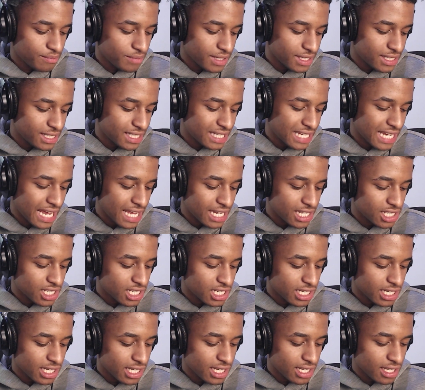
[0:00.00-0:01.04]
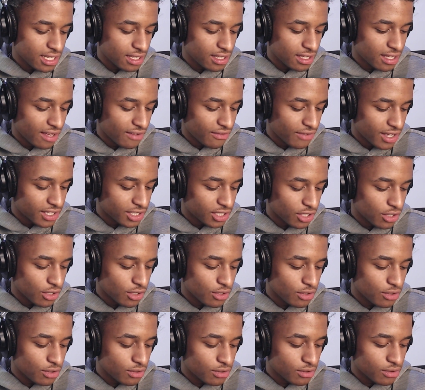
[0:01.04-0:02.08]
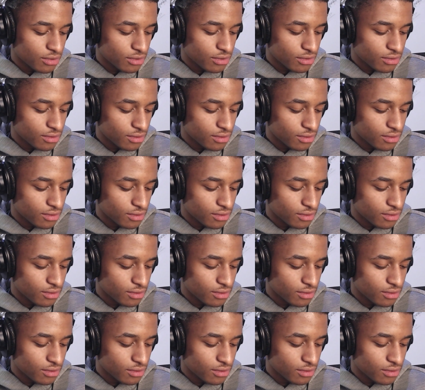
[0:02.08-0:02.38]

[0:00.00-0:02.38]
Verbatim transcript: Potentially. If I do